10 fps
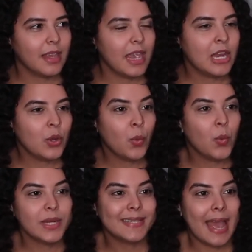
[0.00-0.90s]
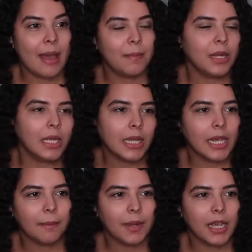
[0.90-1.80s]
in what's happening,
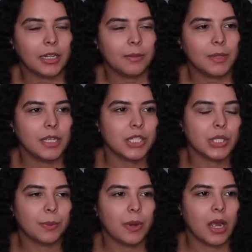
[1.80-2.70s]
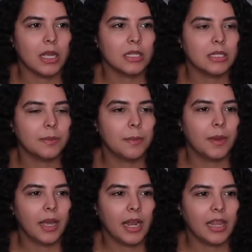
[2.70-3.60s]
like, I'm not going to be surprised,
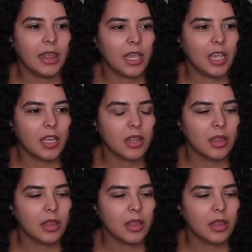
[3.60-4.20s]
but I think